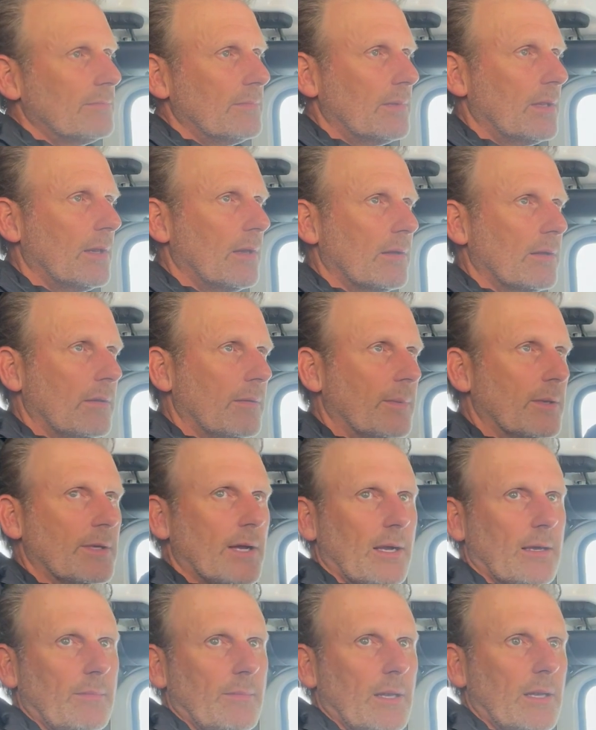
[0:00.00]
You know, you'd be
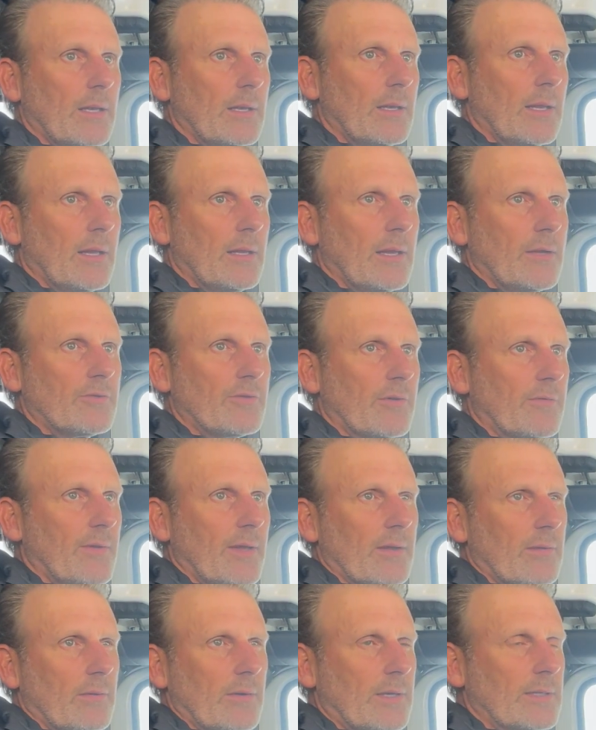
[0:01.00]
talking about electric
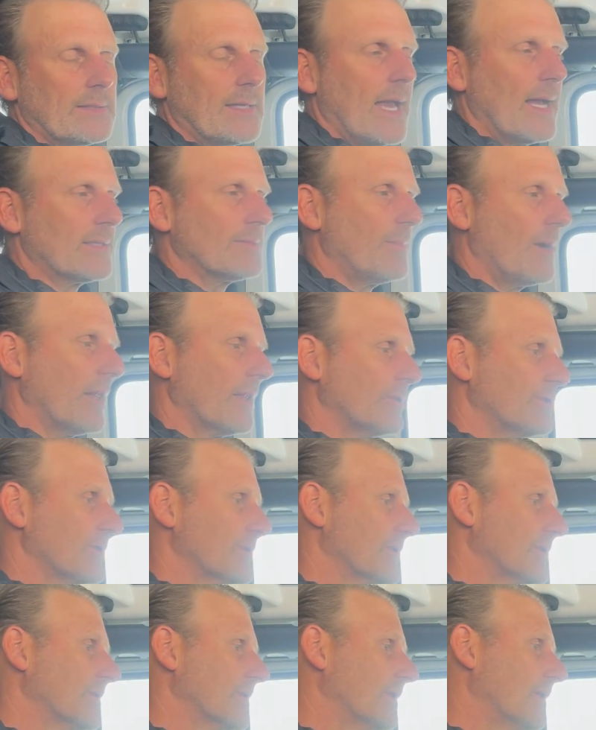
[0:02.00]
vehicle, because gas mileage isn't